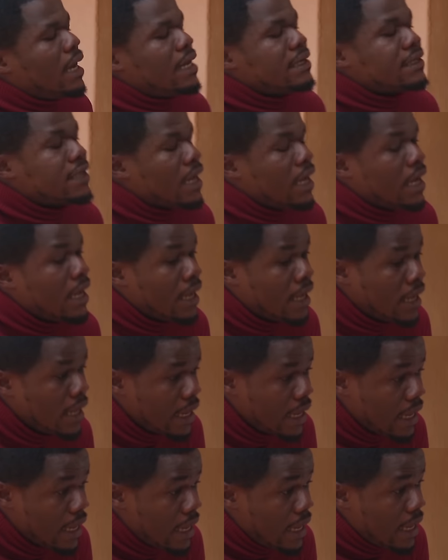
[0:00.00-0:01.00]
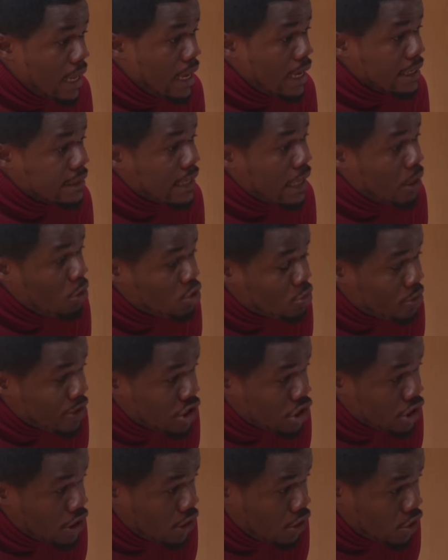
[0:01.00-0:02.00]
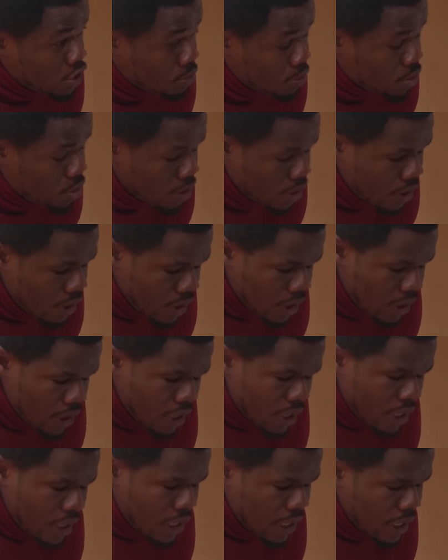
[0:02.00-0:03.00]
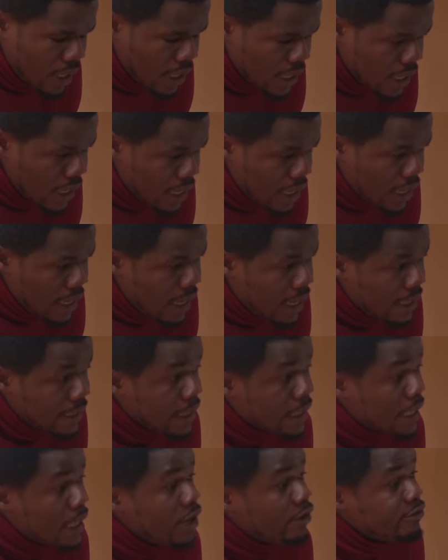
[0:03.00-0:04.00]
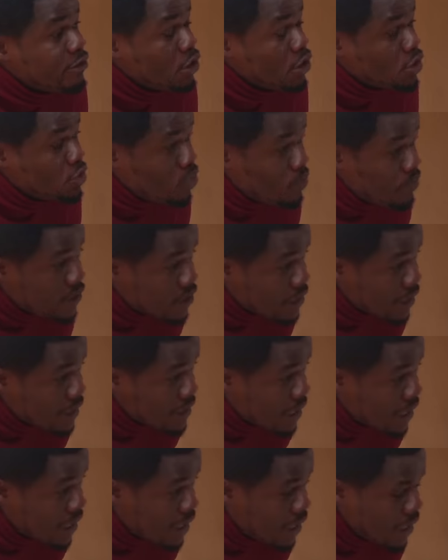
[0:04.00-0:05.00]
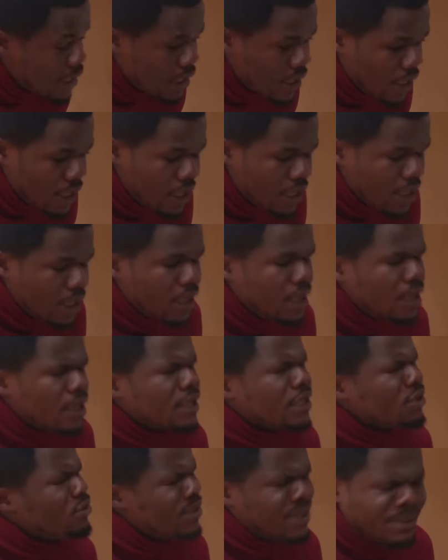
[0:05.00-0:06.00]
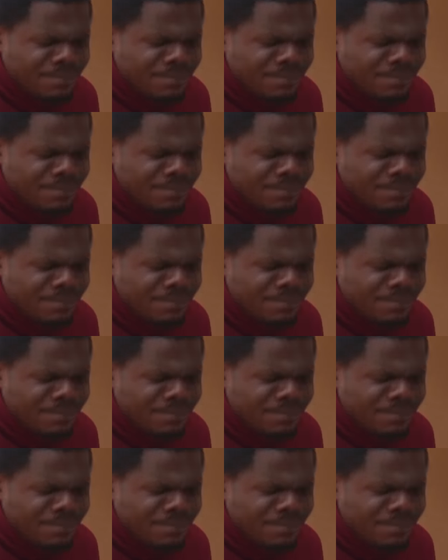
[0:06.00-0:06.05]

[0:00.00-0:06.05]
Isaiah was preaching the gospel. And the killer of the gospel preachers killed